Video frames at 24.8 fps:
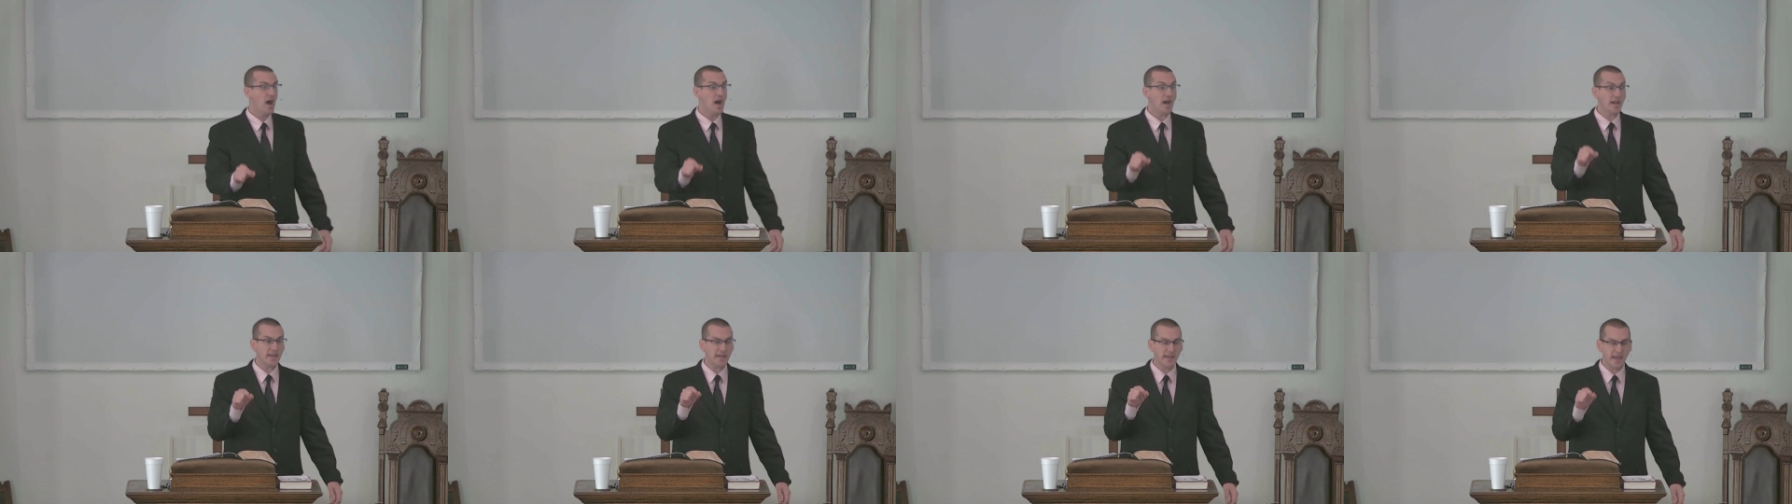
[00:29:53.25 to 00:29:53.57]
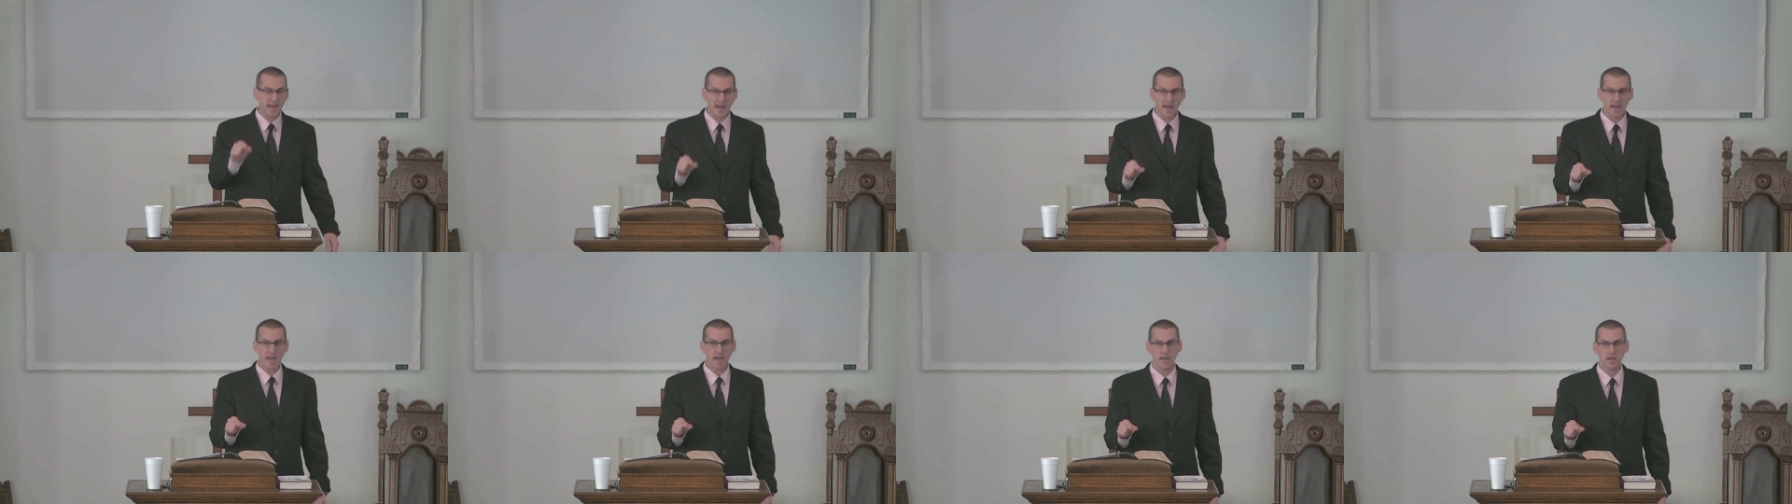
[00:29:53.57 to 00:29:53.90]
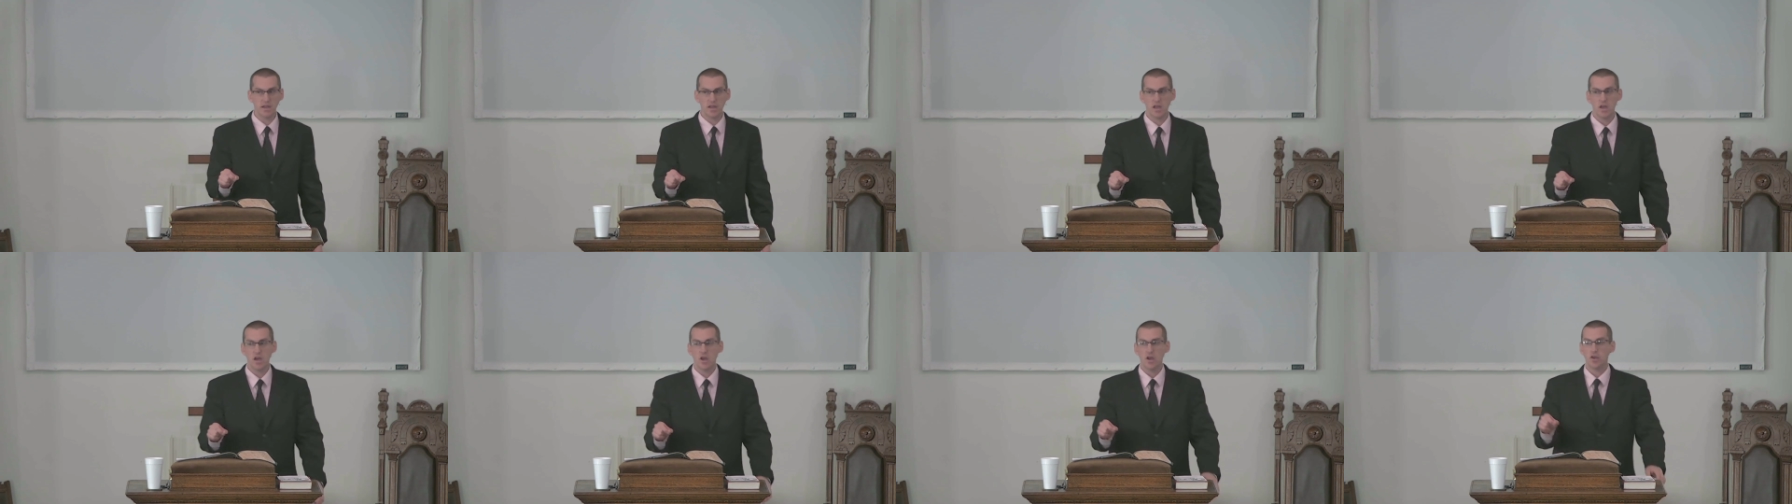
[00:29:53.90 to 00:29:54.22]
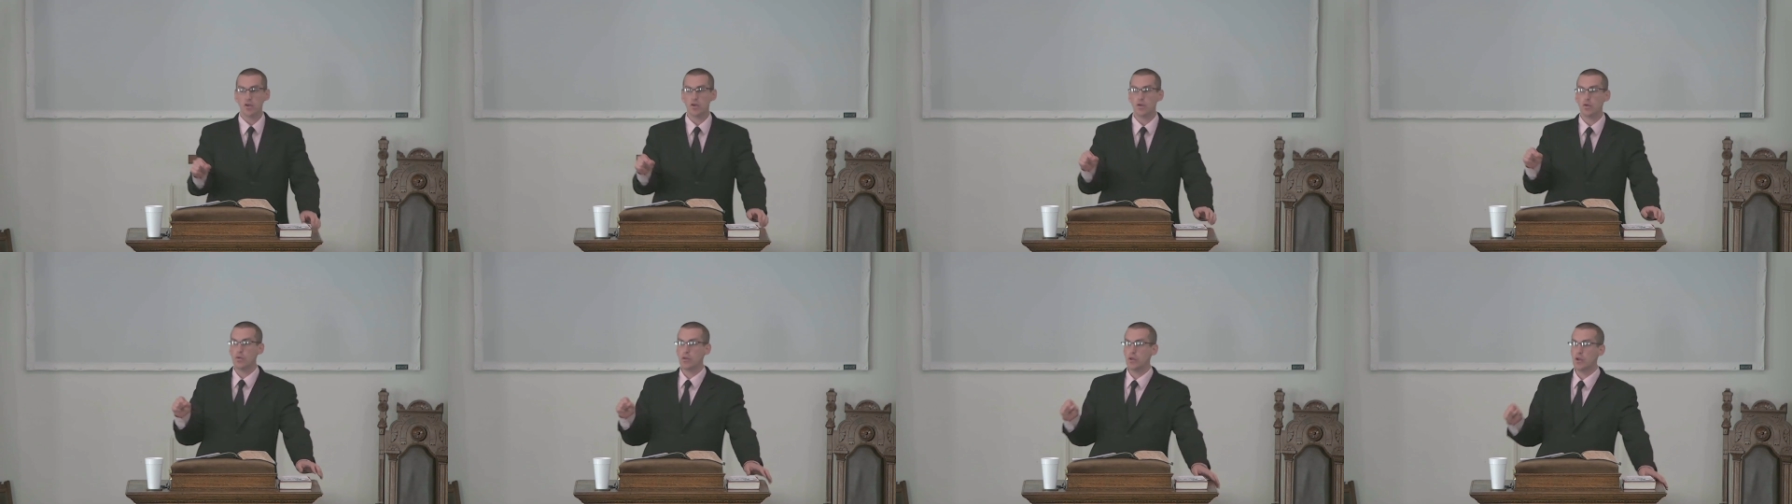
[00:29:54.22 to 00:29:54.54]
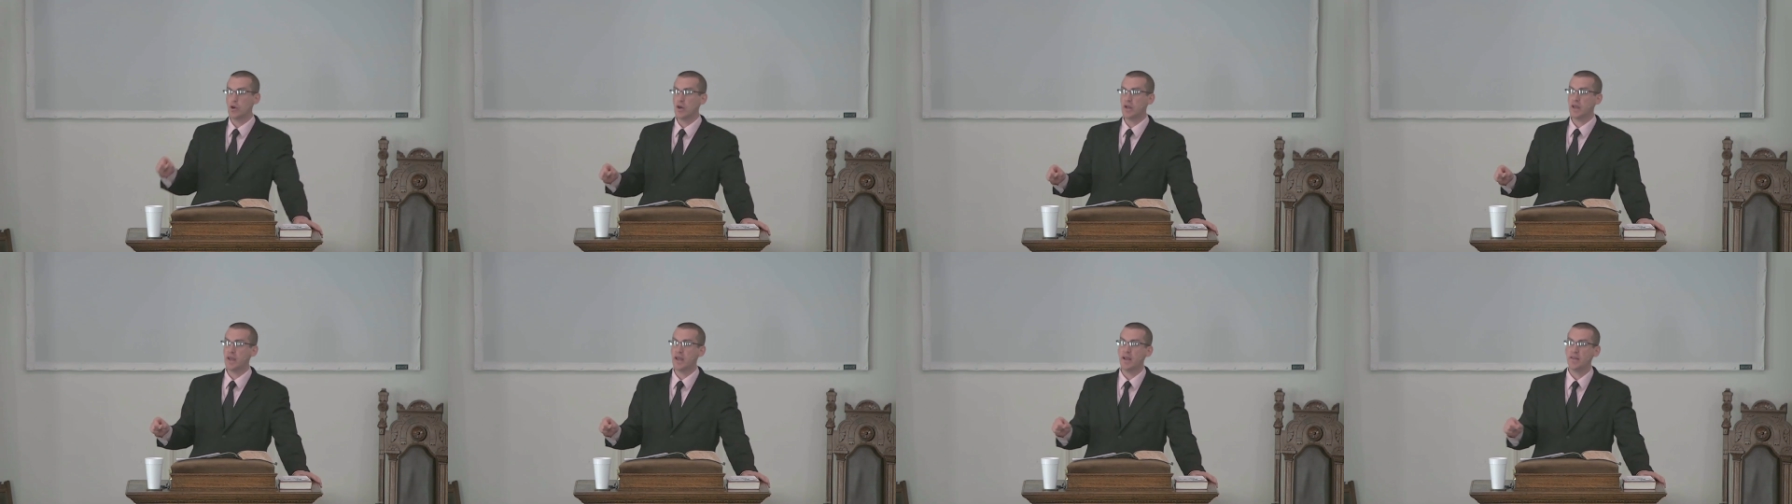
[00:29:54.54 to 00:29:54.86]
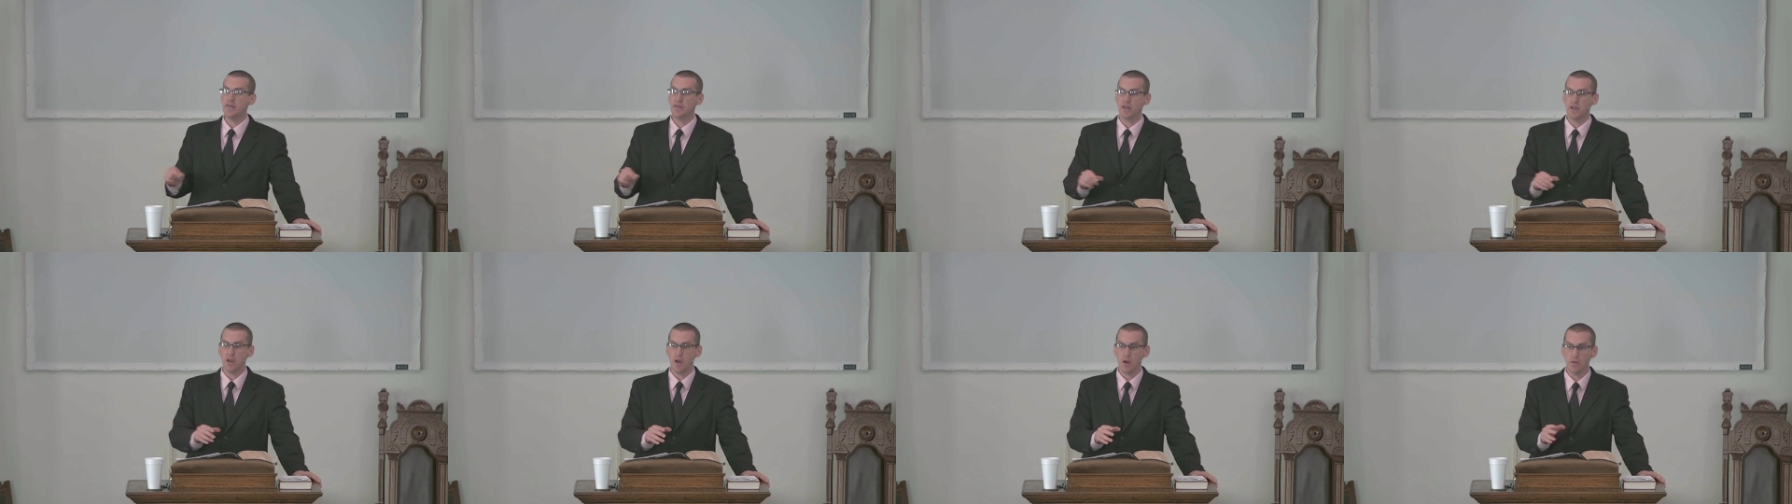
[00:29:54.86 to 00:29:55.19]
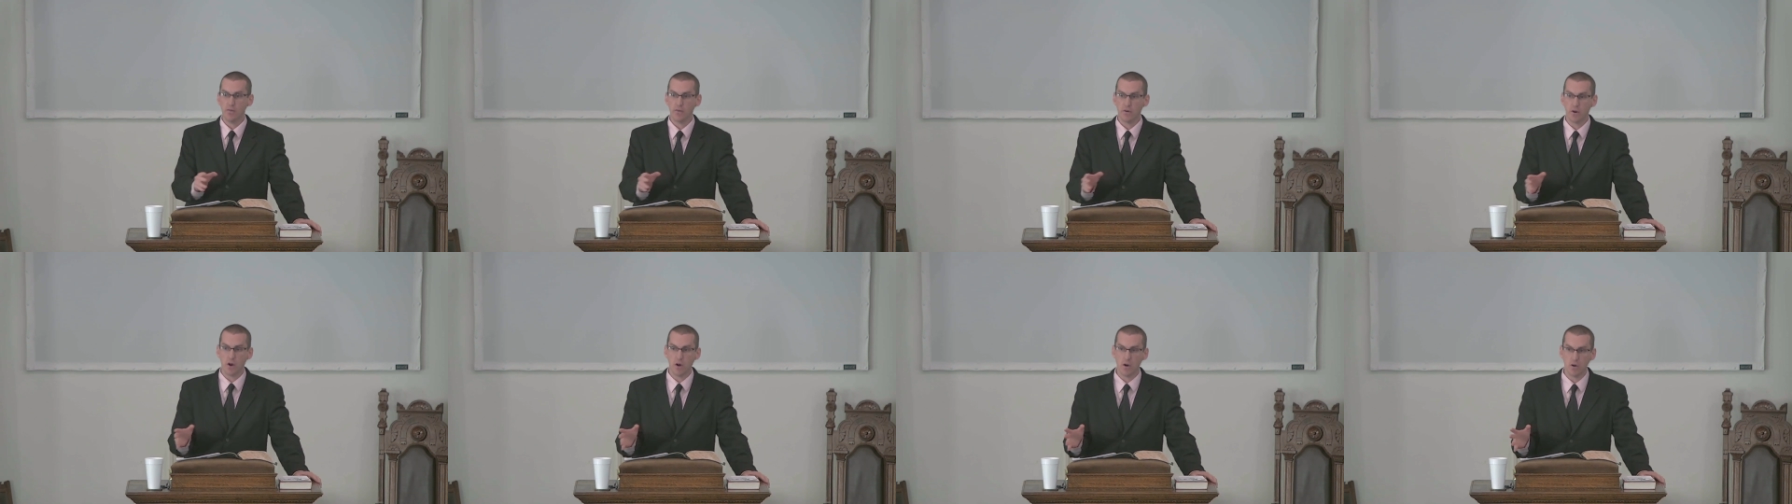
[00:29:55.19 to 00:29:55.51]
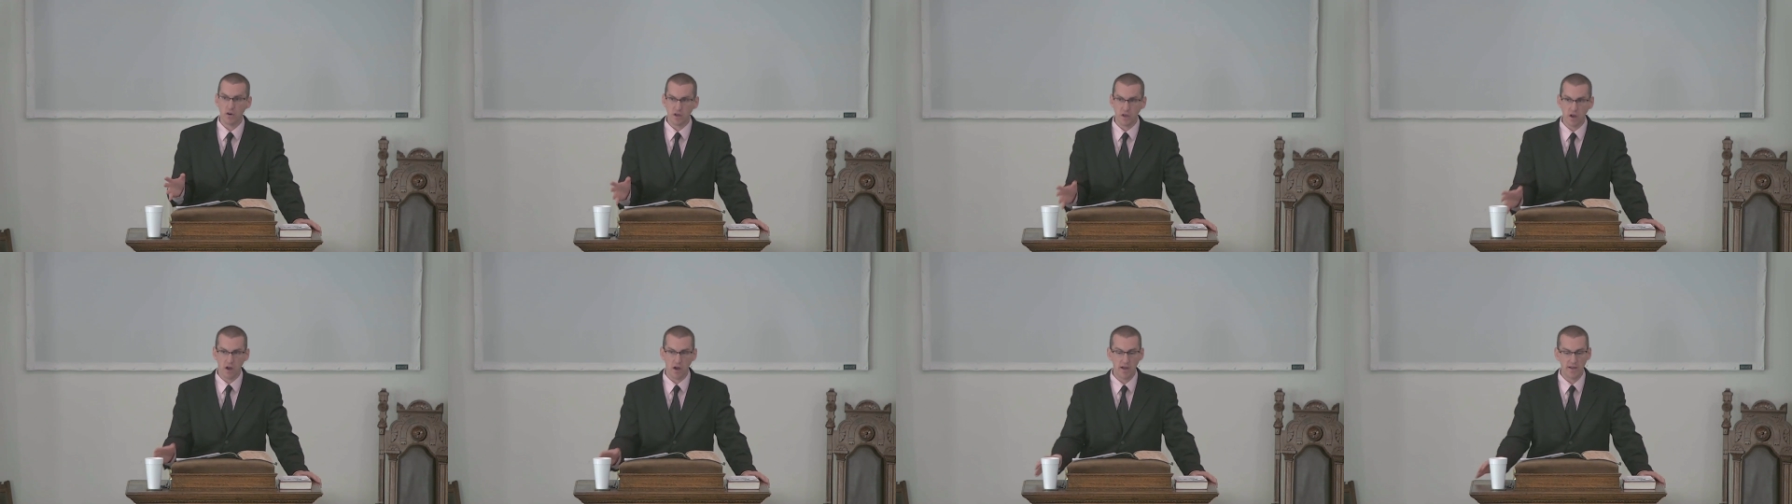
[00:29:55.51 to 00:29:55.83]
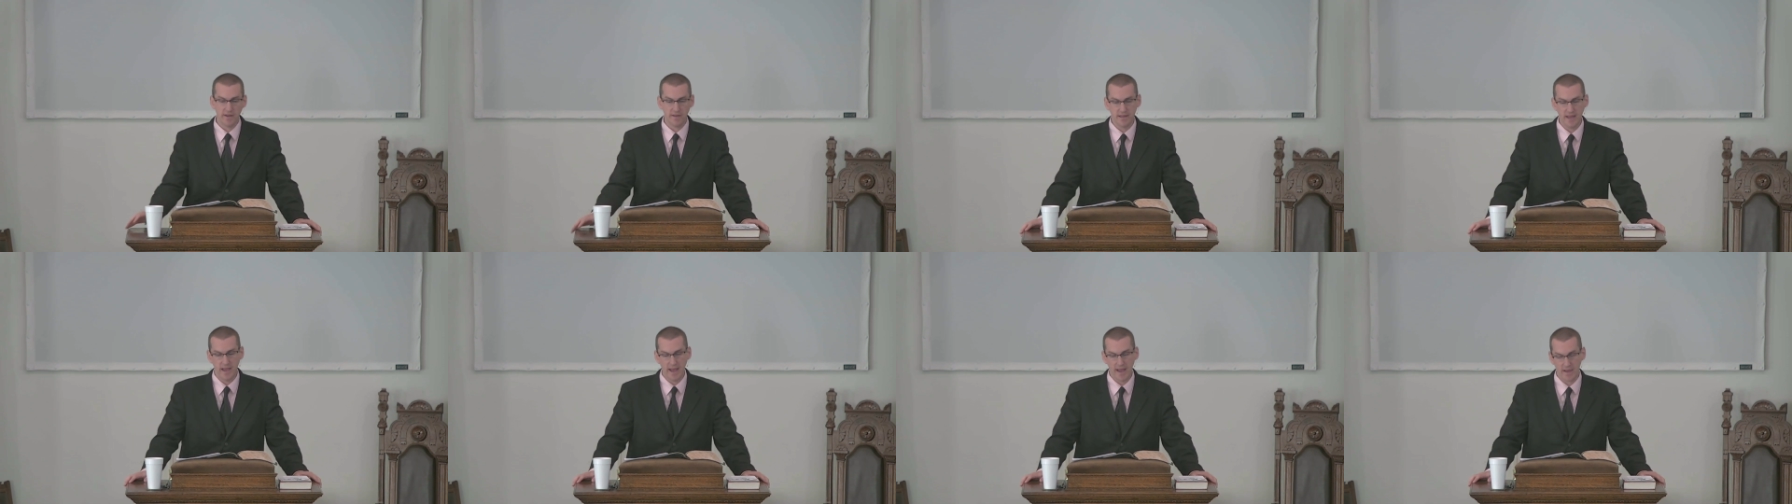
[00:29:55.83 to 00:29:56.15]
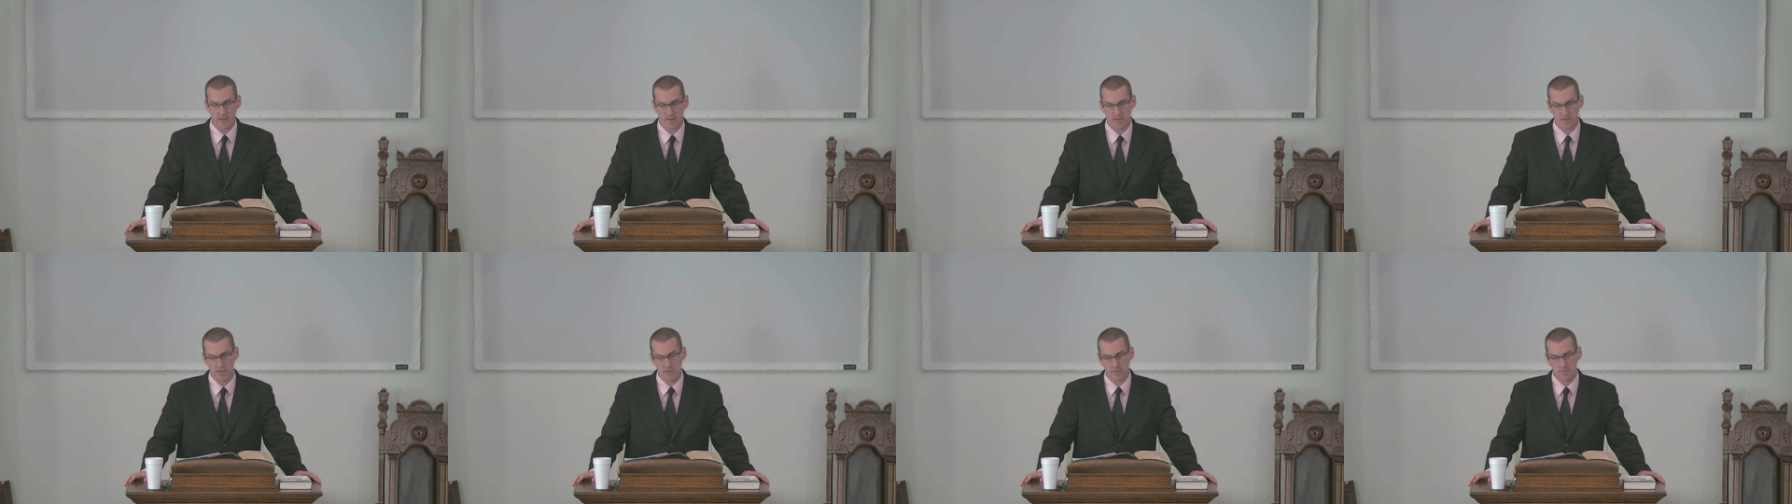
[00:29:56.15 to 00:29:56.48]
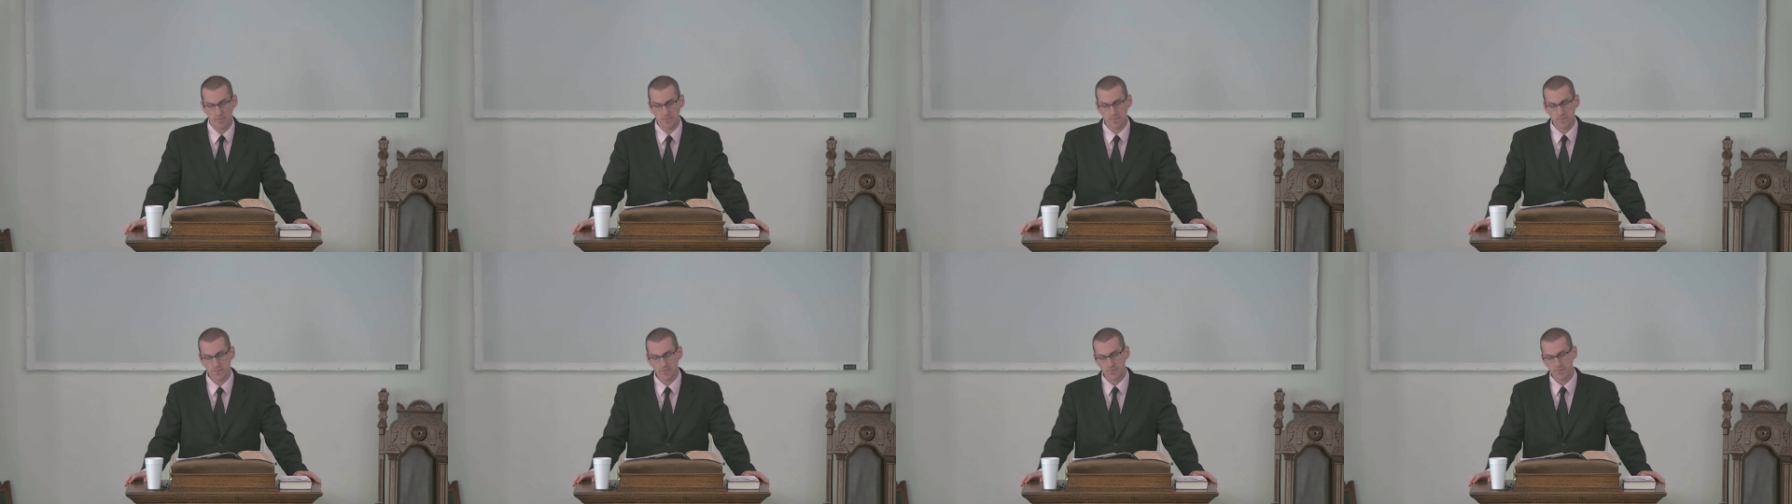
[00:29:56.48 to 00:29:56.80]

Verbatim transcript: again, you look at the overall context.